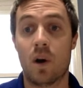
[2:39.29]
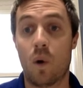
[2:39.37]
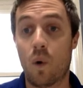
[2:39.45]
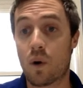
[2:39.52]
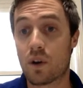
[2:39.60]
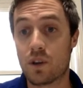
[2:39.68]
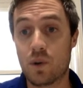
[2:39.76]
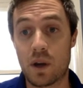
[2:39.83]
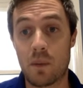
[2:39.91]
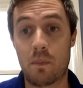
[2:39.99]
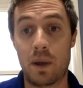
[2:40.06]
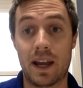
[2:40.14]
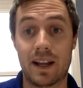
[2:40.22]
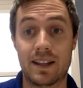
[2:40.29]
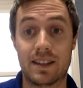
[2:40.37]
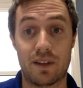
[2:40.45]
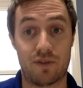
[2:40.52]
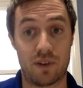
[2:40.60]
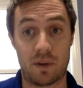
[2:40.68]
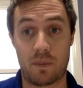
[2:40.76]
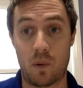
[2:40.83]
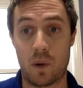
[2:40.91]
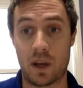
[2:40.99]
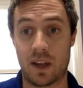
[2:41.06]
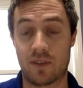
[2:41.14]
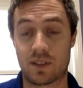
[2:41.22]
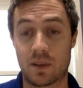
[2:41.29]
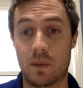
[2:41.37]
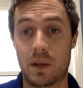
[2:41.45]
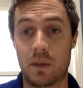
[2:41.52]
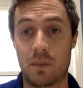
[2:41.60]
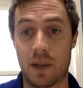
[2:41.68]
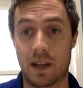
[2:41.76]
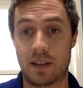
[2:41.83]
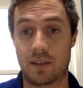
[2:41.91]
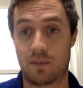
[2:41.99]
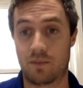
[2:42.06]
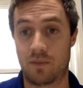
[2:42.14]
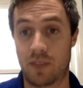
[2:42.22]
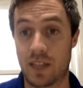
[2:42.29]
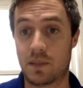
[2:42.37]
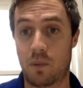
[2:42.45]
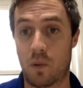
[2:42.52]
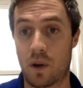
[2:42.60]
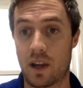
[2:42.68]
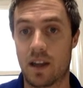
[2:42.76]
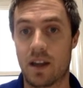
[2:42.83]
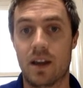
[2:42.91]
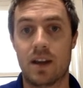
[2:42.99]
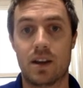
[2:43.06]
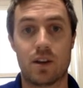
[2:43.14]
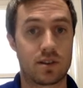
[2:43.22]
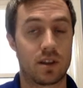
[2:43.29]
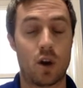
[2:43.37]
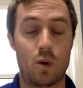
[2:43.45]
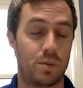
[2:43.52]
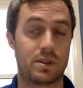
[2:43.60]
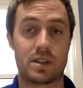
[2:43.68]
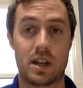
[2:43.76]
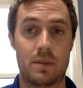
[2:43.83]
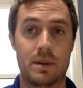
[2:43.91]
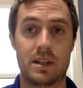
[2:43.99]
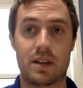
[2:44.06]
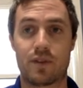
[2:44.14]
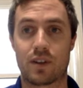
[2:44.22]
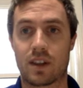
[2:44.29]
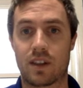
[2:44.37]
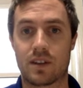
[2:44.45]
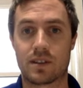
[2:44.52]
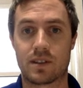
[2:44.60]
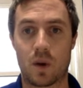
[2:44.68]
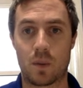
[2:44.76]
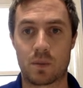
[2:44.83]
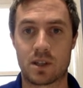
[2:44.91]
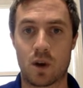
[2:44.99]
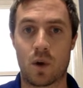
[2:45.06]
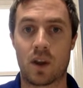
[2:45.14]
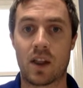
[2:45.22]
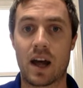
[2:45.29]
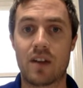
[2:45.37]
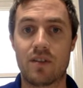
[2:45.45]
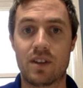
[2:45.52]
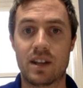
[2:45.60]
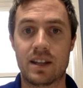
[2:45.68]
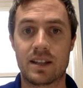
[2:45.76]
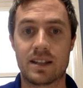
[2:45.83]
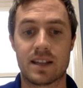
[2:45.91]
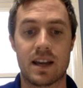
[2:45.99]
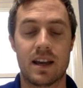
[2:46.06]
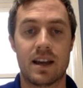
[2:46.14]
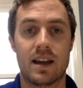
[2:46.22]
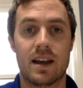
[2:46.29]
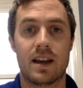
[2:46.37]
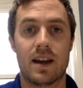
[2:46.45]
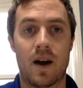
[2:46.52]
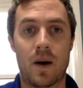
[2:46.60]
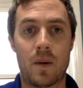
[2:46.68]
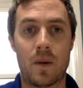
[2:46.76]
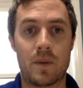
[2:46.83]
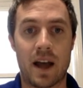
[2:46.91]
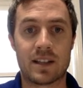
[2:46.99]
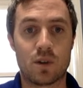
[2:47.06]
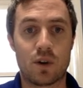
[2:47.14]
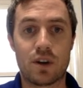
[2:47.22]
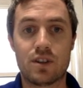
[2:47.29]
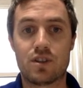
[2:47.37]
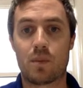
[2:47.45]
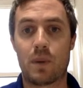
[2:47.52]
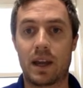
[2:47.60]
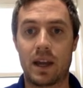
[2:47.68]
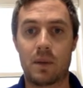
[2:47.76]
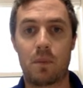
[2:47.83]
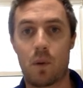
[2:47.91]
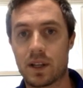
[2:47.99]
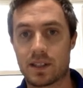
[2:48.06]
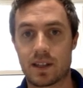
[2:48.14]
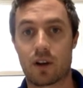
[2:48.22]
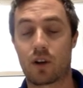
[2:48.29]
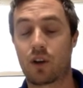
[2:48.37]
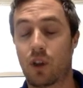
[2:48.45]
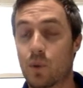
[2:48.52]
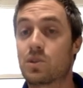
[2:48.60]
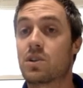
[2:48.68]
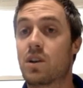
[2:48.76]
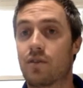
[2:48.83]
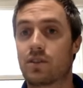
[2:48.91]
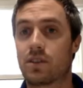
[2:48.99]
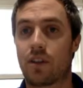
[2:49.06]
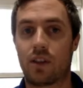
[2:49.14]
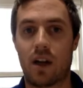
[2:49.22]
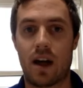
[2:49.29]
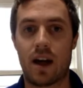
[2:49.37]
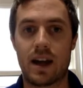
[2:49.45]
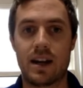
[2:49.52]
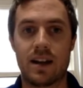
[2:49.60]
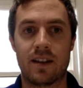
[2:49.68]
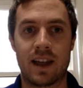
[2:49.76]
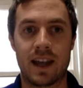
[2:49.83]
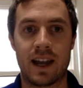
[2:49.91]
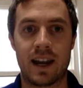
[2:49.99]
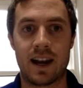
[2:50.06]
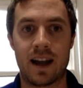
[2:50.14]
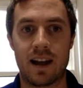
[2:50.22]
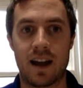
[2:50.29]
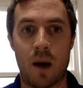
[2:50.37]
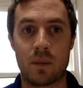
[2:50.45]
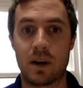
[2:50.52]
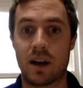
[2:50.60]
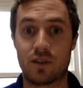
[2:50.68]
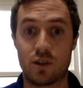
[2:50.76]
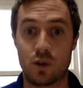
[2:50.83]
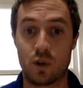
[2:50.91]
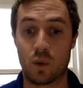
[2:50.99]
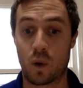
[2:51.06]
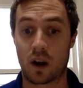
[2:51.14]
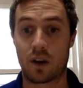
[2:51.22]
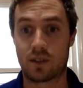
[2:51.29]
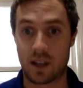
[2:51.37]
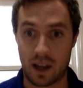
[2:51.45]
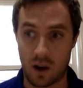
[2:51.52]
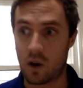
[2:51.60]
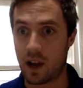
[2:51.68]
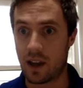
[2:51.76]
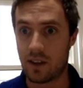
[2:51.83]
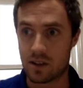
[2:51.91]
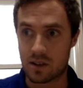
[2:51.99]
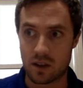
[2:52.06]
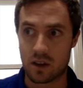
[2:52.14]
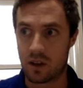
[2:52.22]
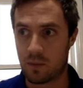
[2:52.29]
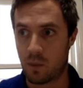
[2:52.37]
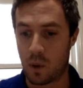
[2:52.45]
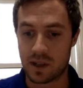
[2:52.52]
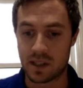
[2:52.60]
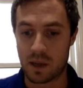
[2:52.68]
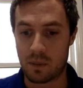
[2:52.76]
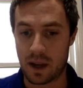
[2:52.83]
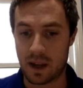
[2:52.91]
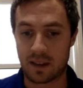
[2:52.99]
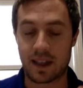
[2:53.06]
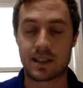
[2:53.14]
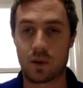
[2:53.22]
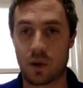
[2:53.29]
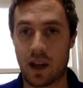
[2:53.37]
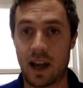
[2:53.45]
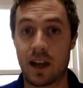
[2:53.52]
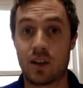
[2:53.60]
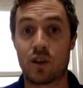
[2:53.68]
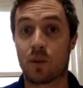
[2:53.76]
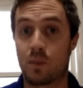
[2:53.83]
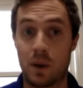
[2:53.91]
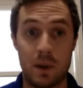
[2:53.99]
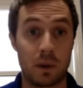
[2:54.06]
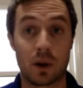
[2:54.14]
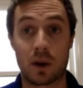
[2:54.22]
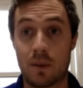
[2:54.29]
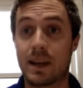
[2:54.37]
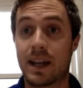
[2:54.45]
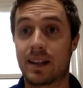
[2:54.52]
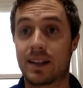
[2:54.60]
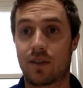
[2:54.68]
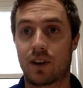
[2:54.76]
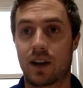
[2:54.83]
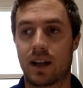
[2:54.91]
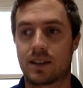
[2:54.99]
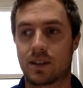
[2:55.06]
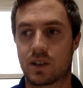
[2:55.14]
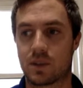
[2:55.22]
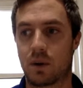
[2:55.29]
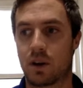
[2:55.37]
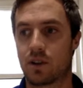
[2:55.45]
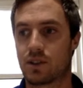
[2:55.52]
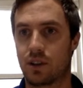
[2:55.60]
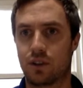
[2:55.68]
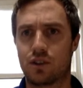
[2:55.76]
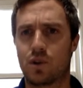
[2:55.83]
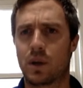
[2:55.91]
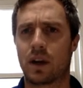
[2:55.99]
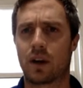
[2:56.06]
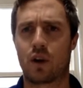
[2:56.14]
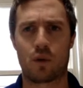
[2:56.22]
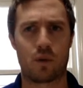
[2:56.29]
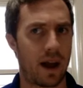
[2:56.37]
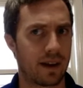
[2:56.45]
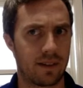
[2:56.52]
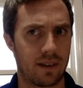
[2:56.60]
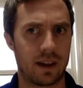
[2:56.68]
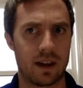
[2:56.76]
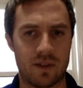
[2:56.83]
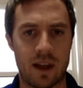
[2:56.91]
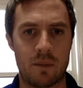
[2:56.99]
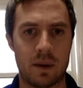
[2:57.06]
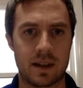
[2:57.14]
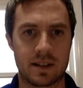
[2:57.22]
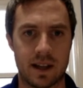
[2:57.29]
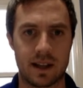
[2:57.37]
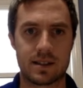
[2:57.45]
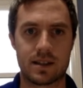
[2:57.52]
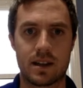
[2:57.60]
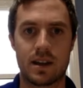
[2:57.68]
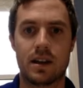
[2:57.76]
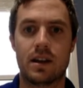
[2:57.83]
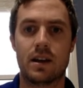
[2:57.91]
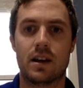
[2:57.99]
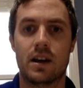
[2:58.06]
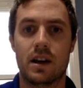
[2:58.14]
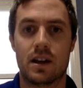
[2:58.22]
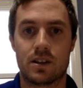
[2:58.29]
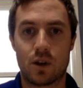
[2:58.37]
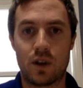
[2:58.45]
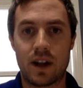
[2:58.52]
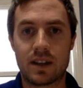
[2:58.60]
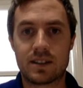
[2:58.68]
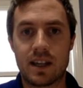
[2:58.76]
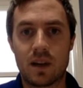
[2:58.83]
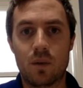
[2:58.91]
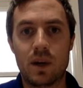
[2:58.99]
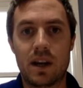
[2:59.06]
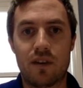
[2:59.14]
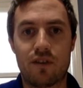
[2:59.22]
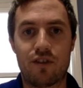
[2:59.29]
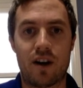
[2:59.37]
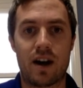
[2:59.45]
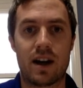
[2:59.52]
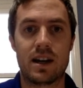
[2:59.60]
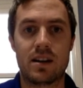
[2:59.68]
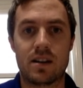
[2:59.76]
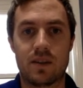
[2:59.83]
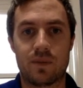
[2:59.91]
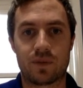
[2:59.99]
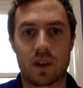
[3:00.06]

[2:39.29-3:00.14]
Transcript: Or you can pick a different point. If somebody picked this point, your slope is going to be different than the slope. So a lot of it is, as long as you're picking points that are close enough to the line, then I'm going to have to do the work of saying, okay, these are the points they picked. That's okay. And people are going to be getting different answers, but you're still doing it correctly, if that makes sense. So the next thing we can find